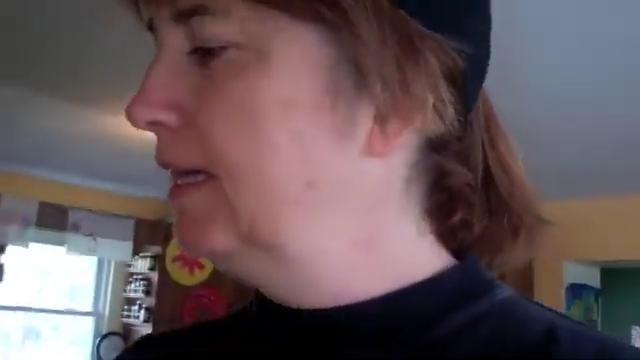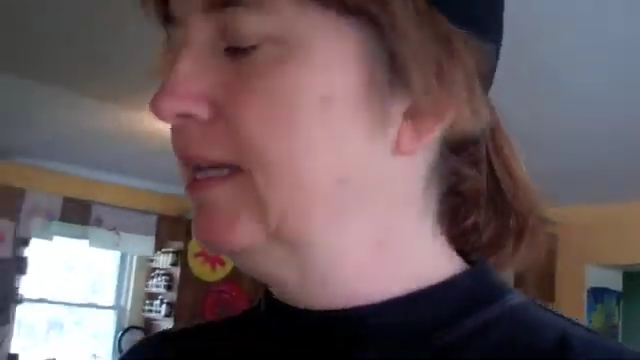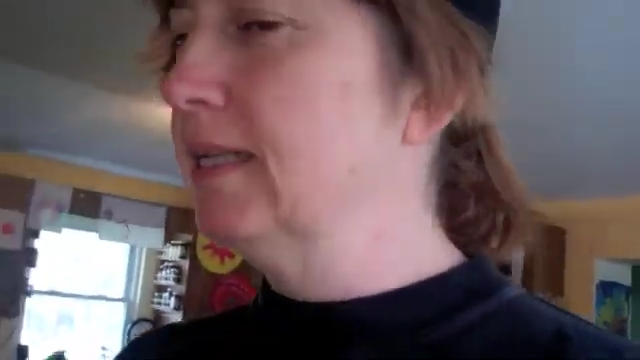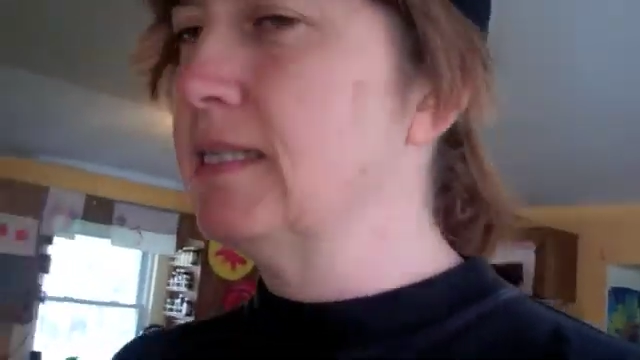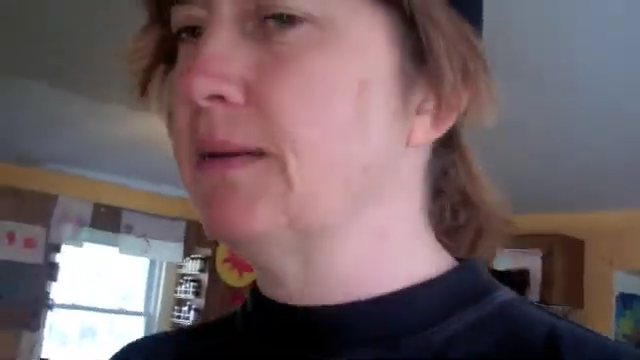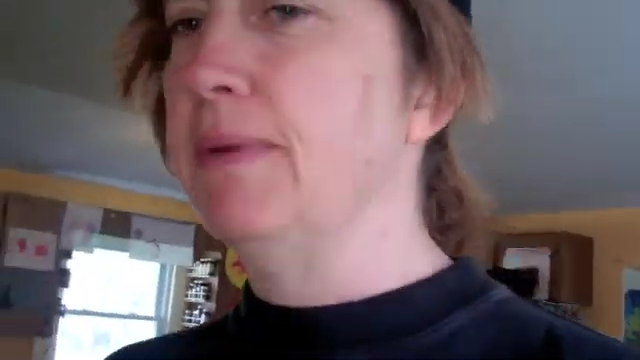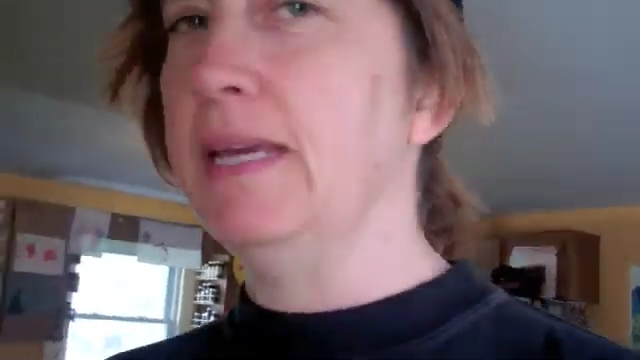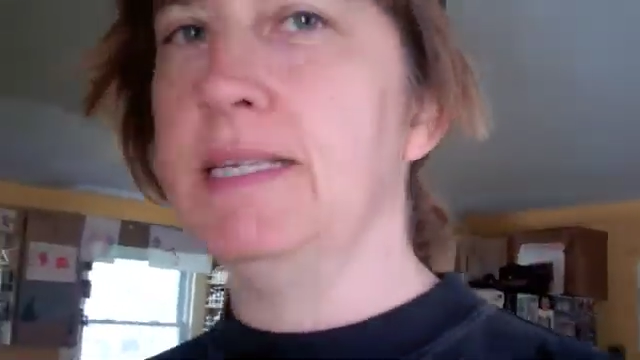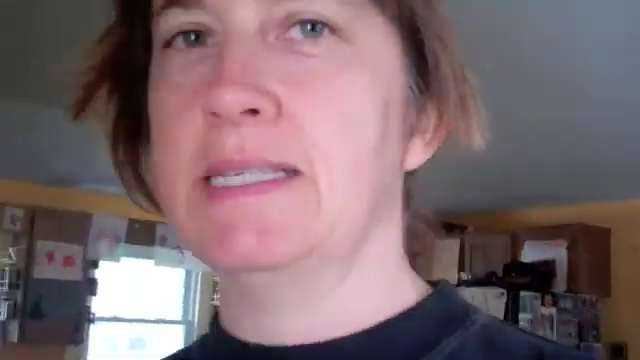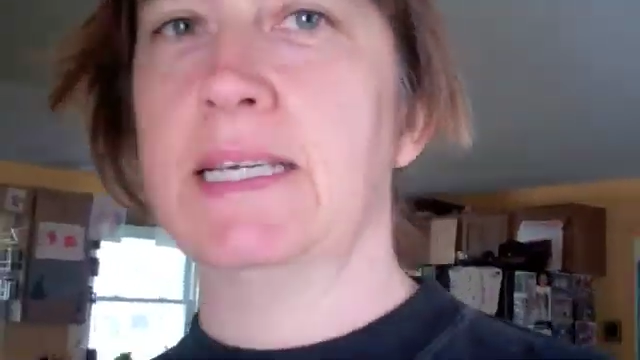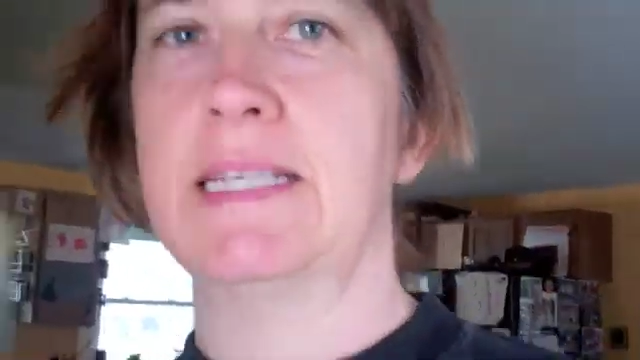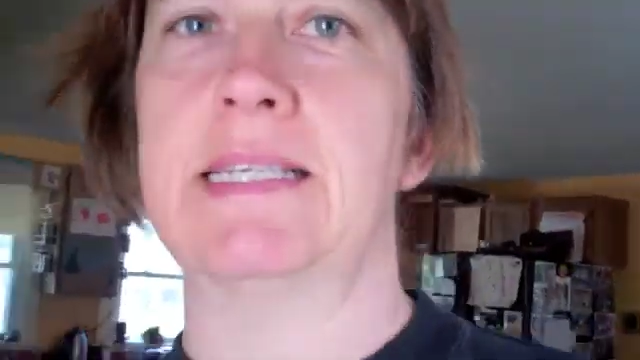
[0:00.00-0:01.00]
And it's
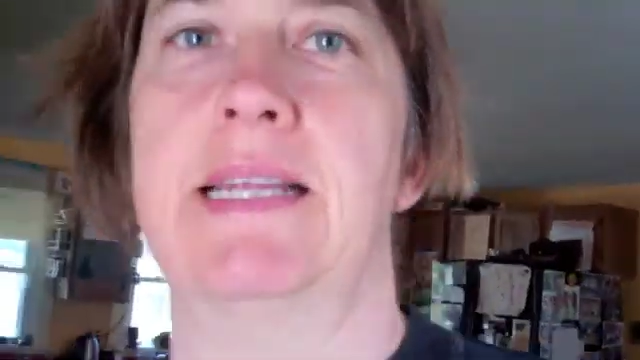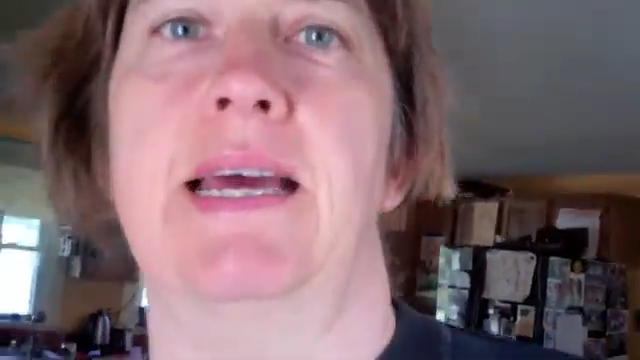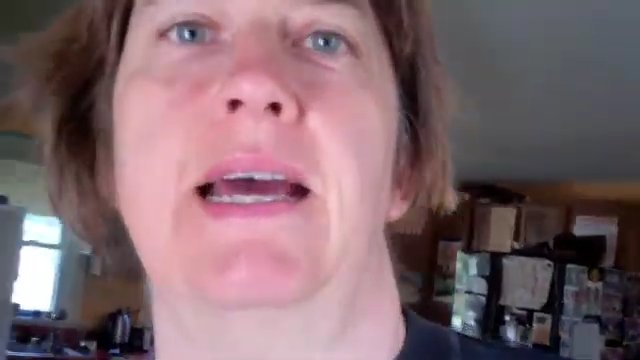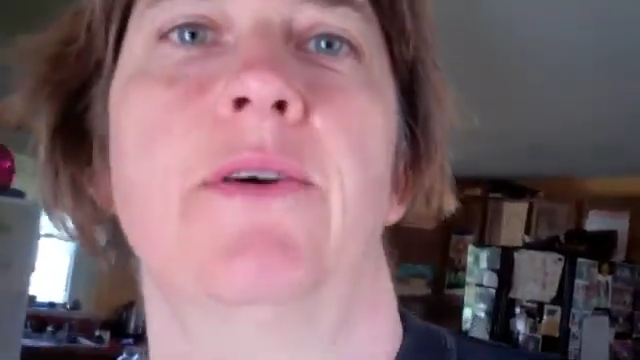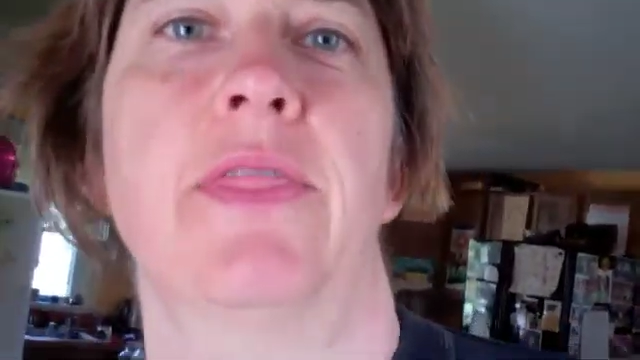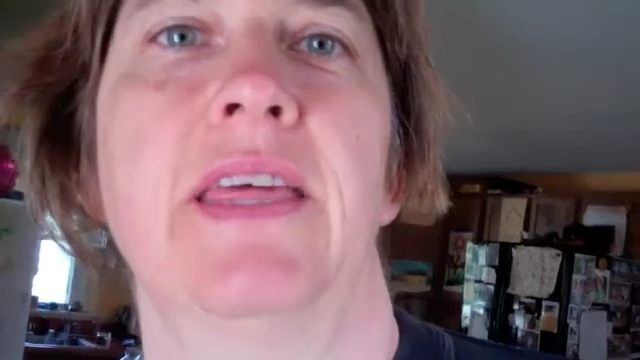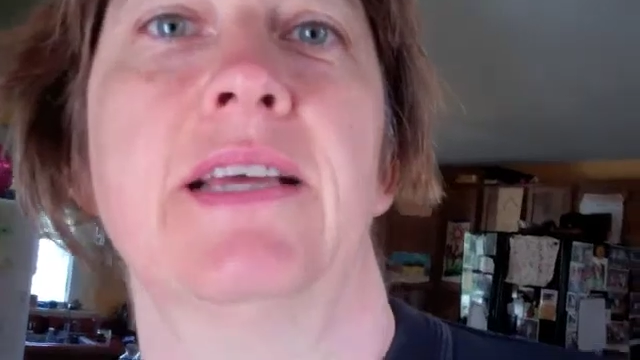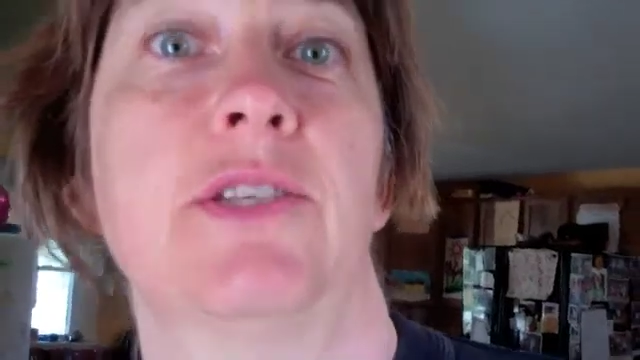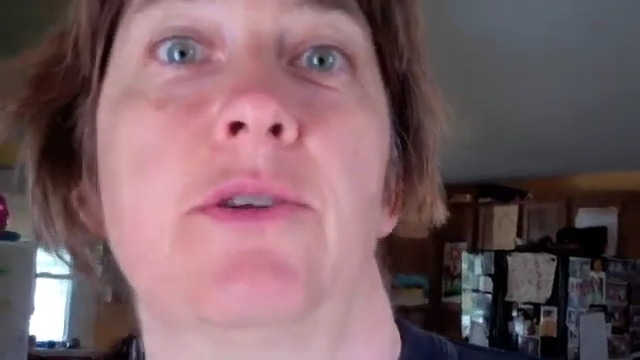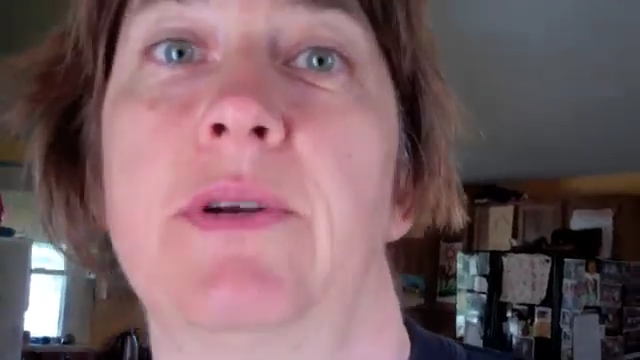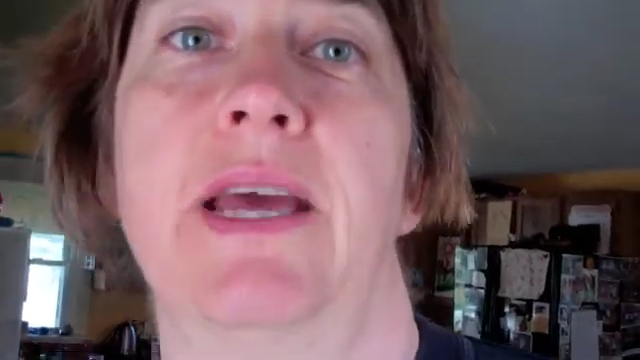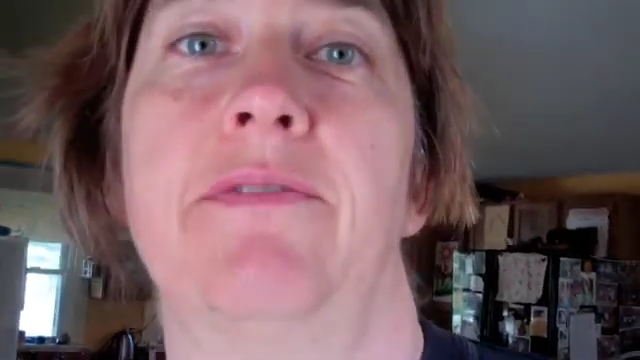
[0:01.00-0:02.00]
amazing, isn't it, how
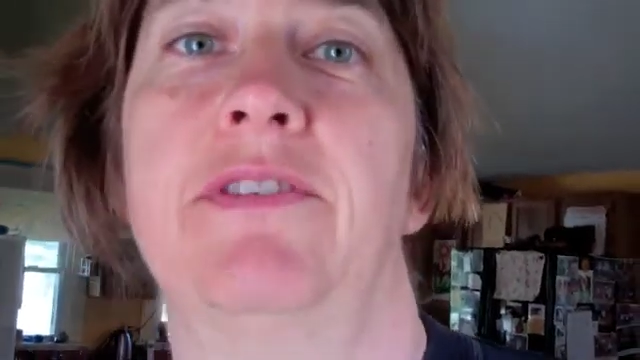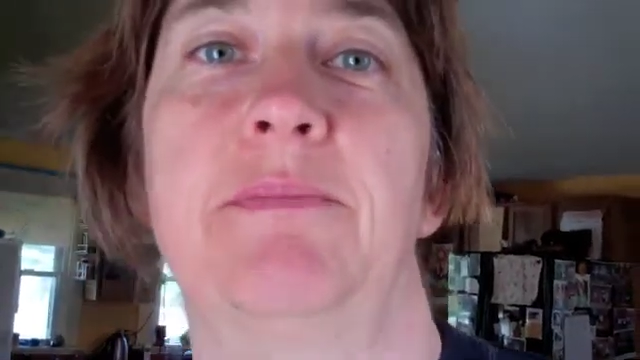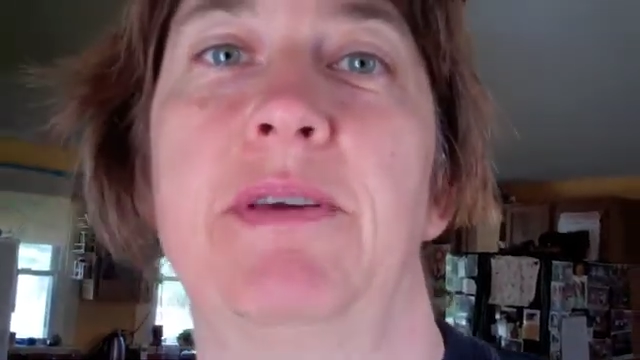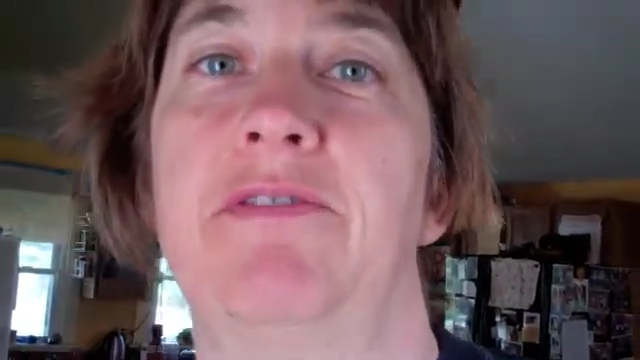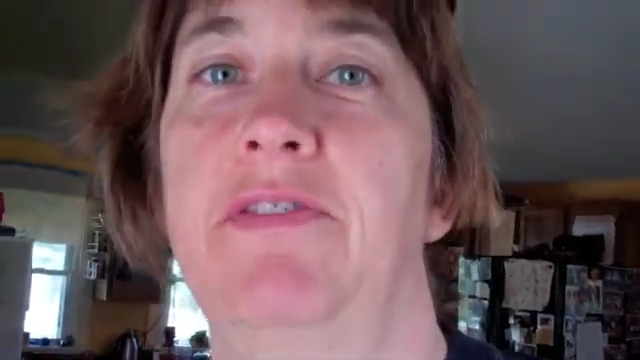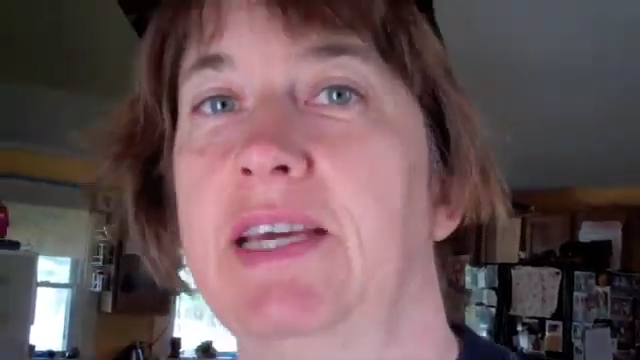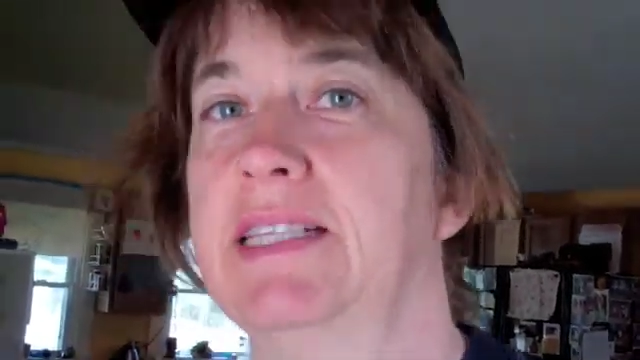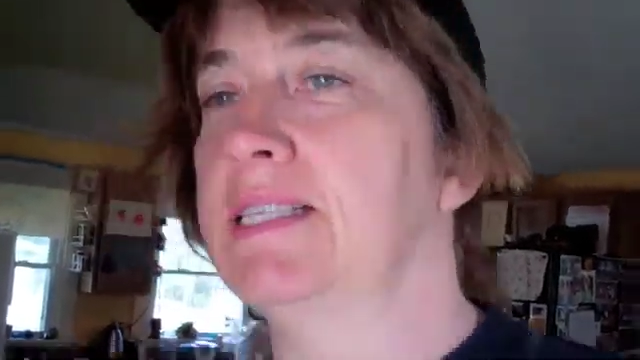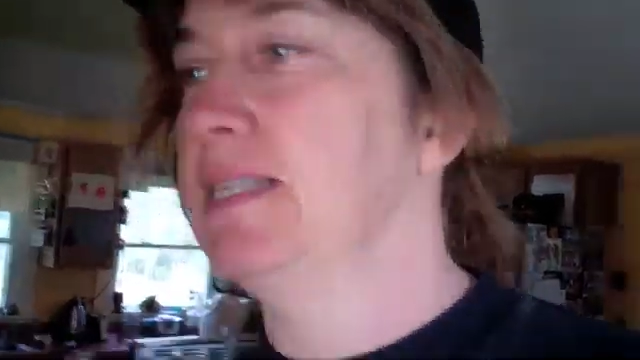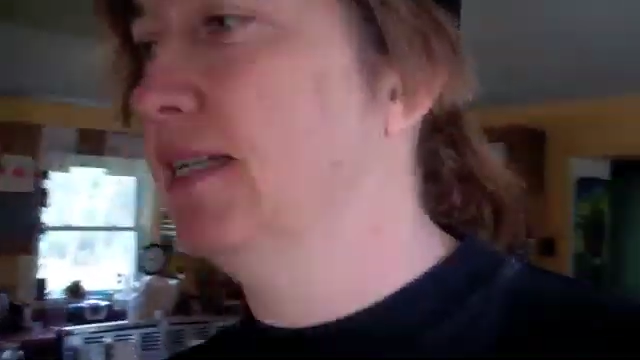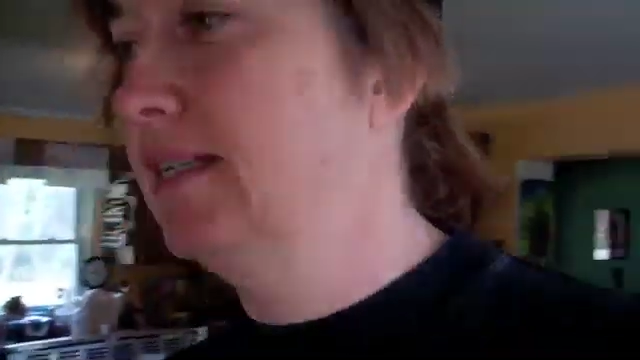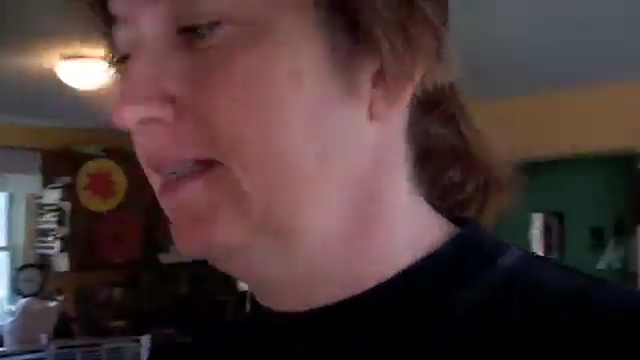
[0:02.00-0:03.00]
things don't have to be
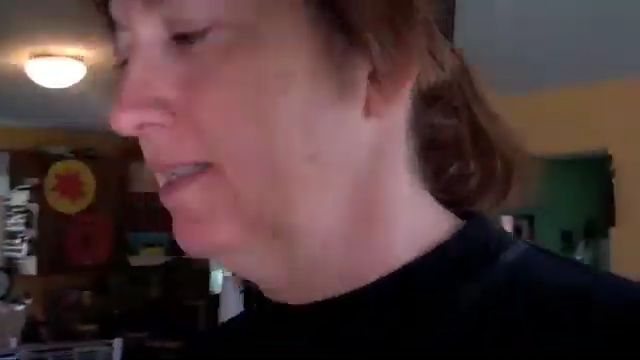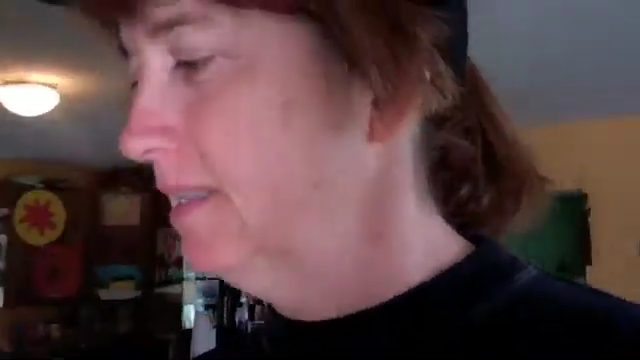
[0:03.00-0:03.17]
fancy